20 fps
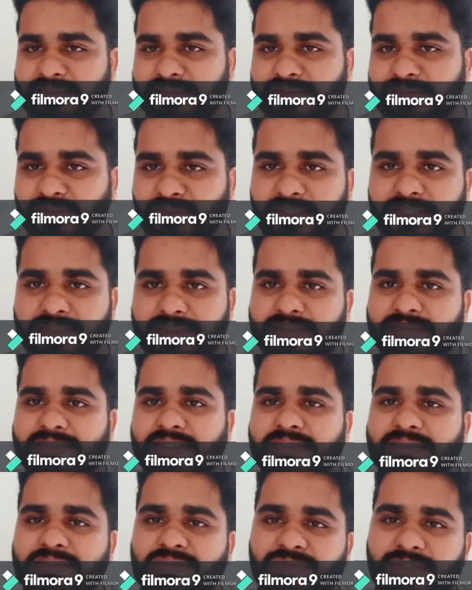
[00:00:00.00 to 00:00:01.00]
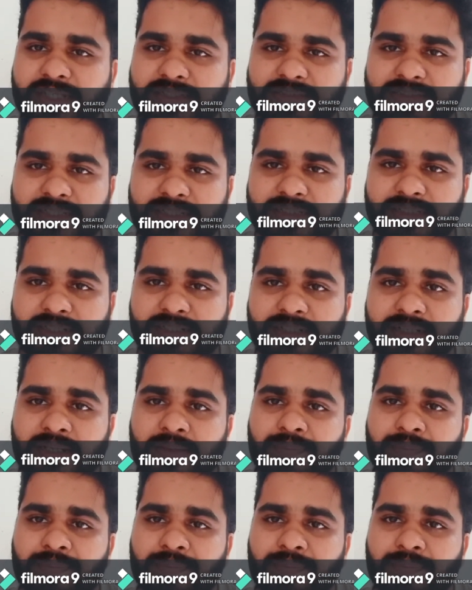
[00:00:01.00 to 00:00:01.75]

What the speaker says: So in this sense we can say that